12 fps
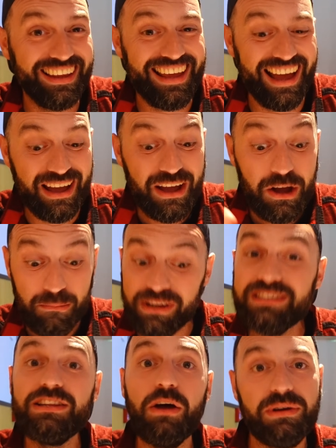Yeah, but
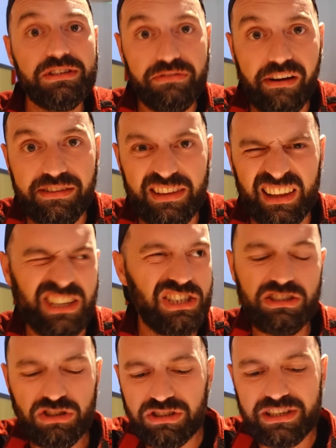it's very
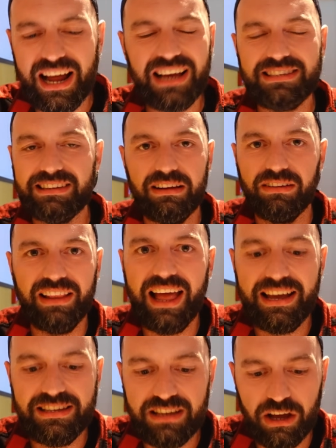delicious. Just a nice little
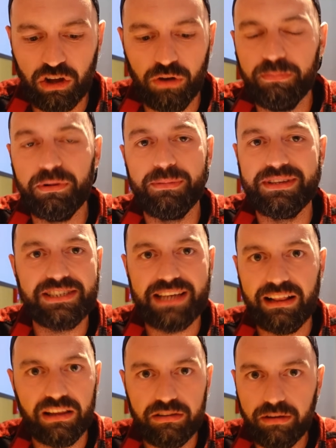a compliment
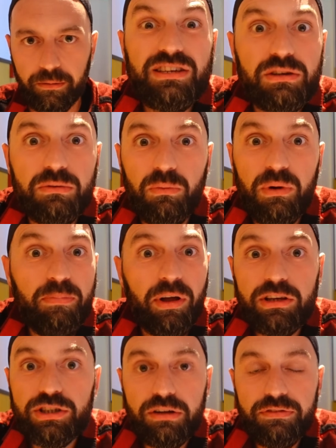salad. So we
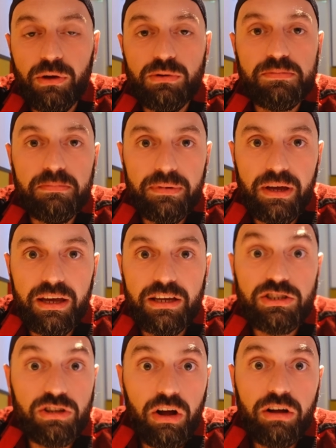polished off those
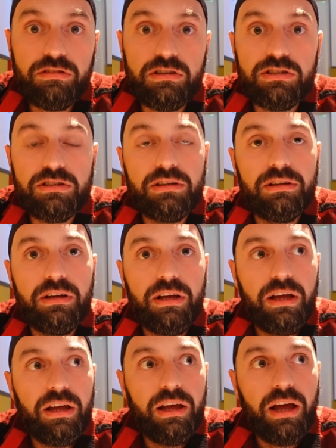starters.
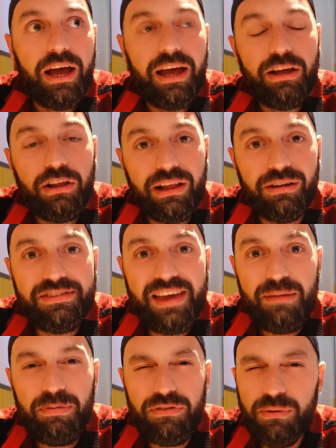Little
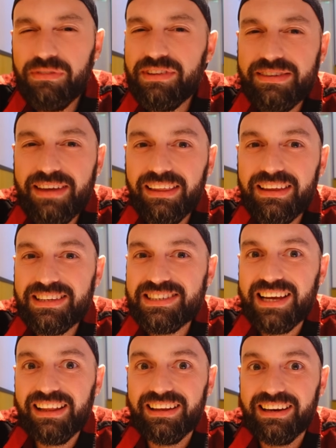tip, if you have the Italian
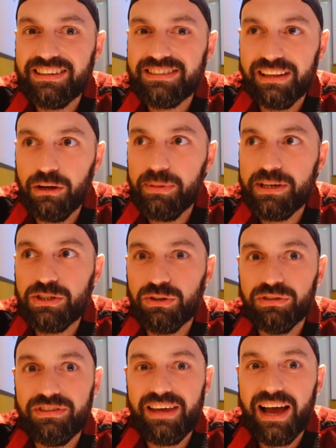salad and it's a little bit
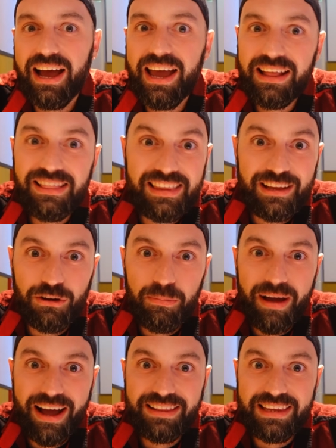salty, I ended up
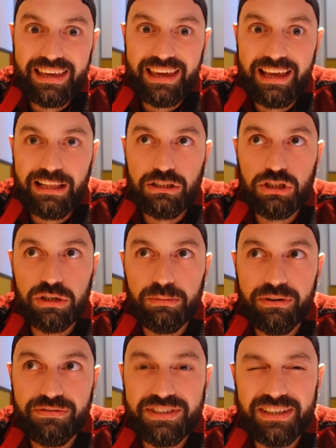adding in some
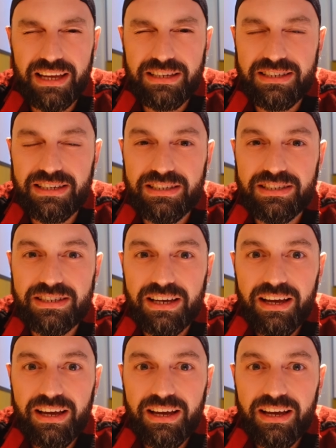of Stacey's